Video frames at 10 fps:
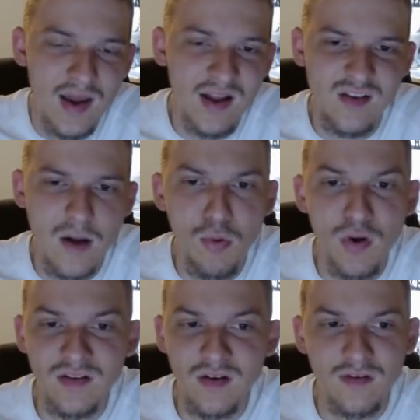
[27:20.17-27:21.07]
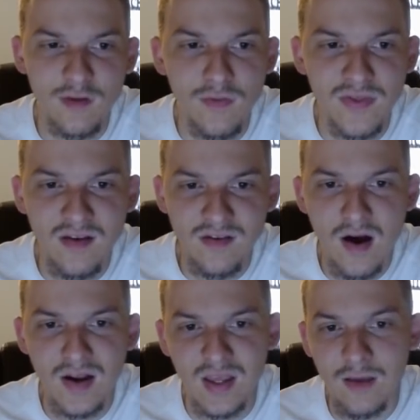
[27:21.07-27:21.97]
at some point is going to turn things
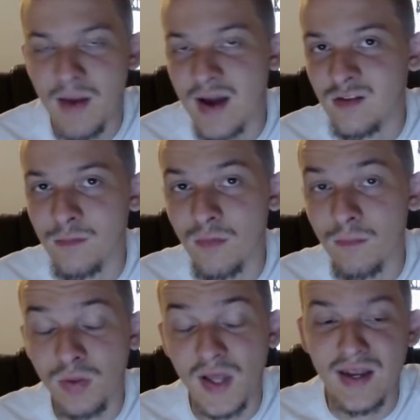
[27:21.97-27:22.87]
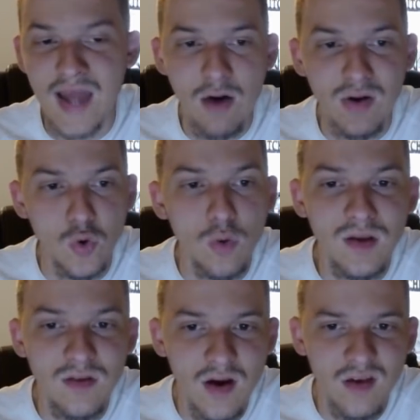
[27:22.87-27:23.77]
on and get back to playing how he normally
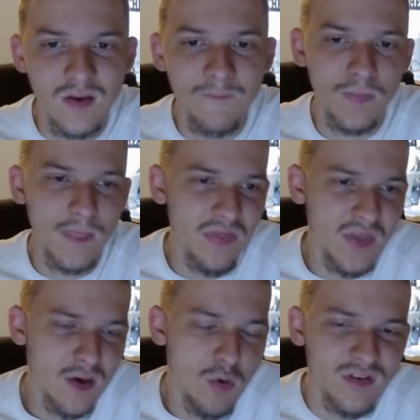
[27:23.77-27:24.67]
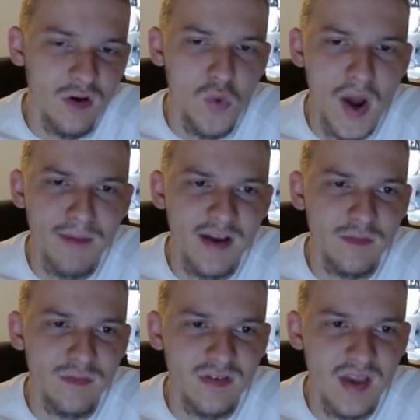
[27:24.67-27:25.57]
does. I think going to Kawhi makes some
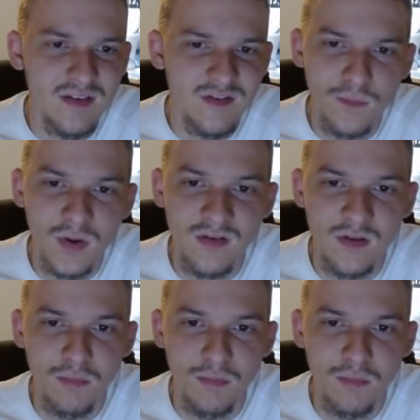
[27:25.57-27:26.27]
sense just because of the